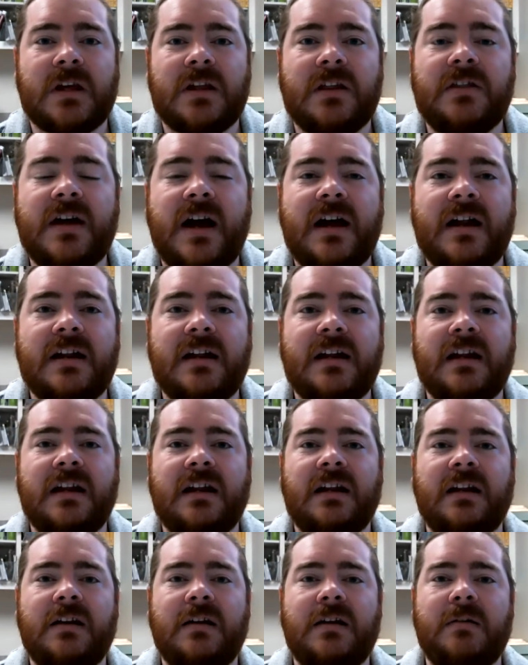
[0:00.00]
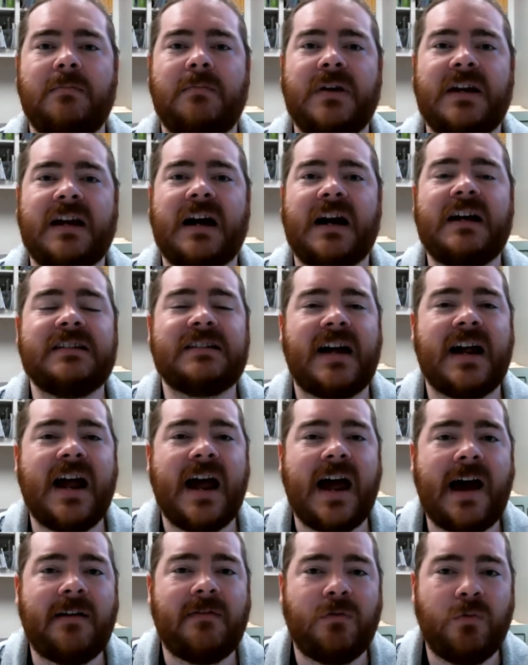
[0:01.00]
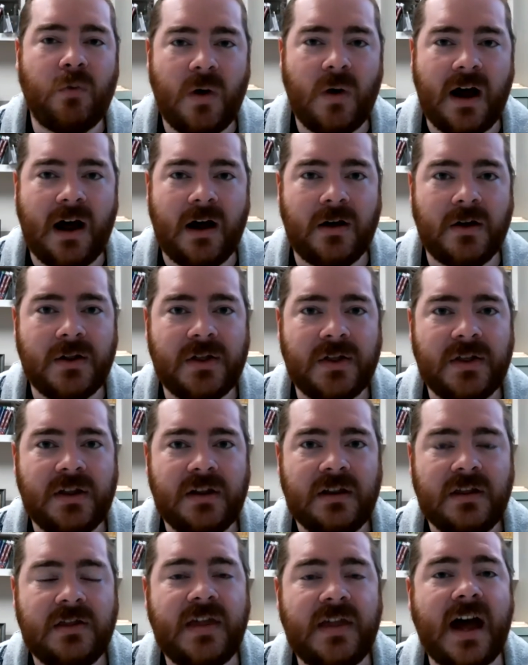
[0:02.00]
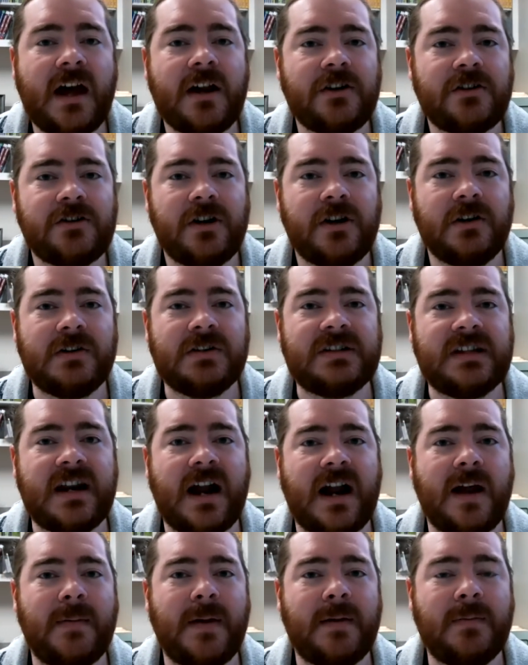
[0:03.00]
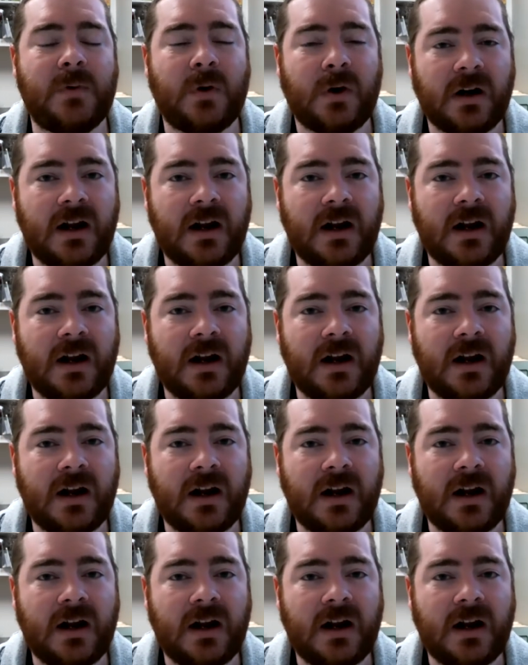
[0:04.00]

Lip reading: that because I have wealth, that shows that I'm a more